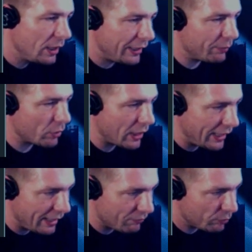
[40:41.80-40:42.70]
And what I
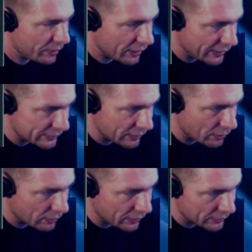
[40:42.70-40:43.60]
haven't been lazy
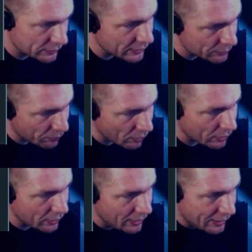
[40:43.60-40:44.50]
on is this part